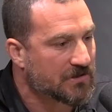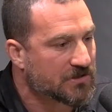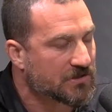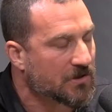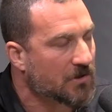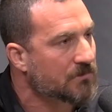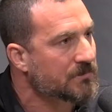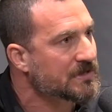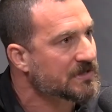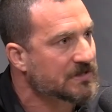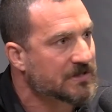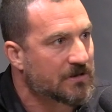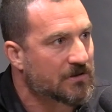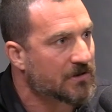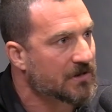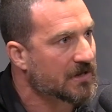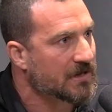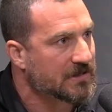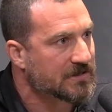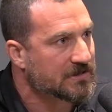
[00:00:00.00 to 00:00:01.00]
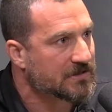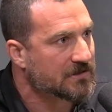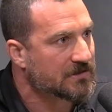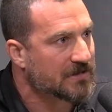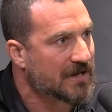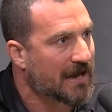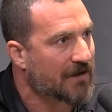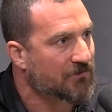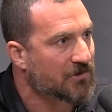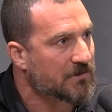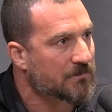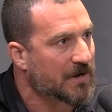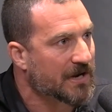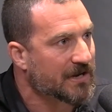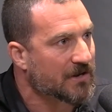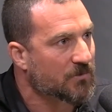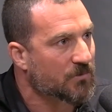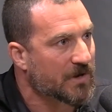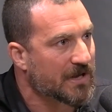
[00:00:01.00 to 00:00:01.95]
are so mysterious to everybody.